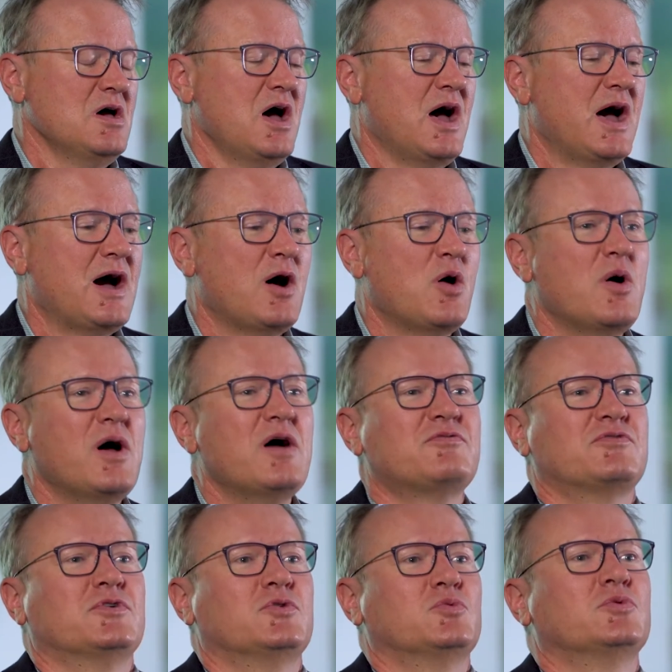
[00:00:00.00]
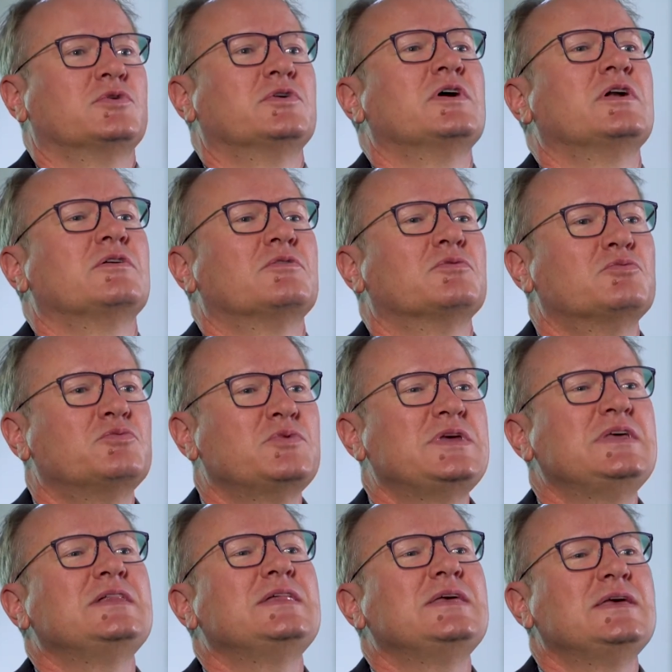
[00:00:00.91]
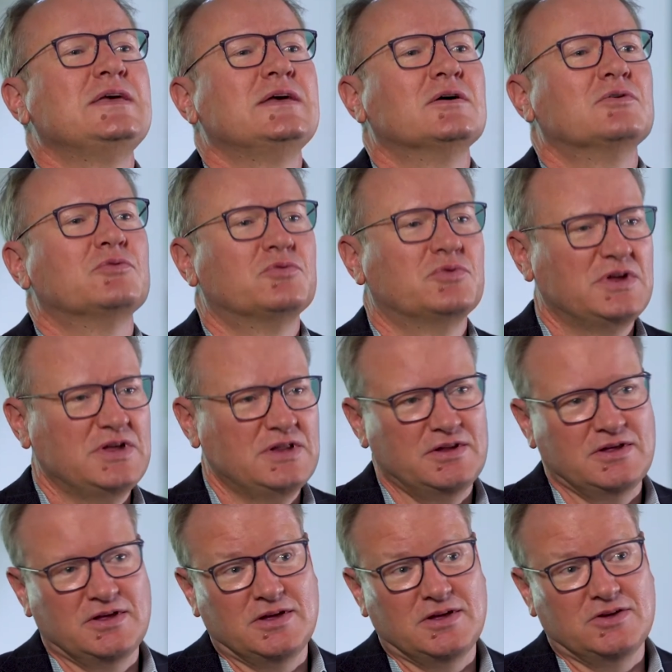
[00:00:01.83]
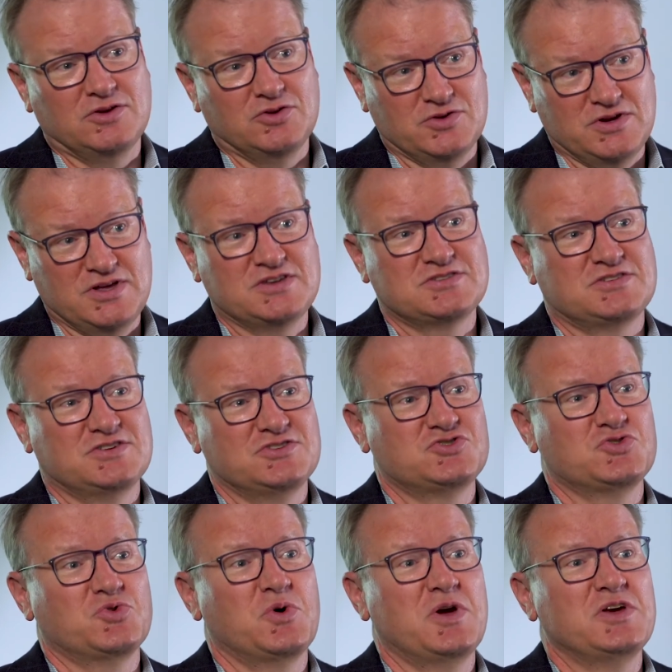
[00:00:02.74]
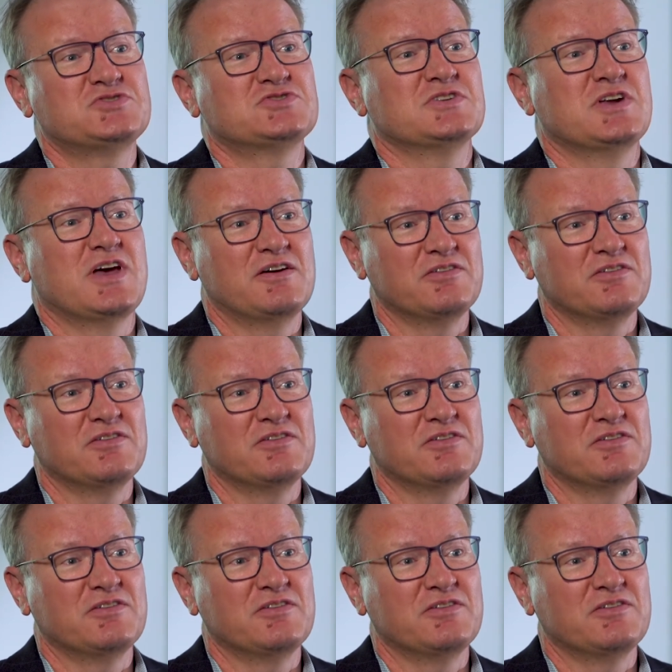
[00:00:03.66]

However, we're in a really, really unique situation,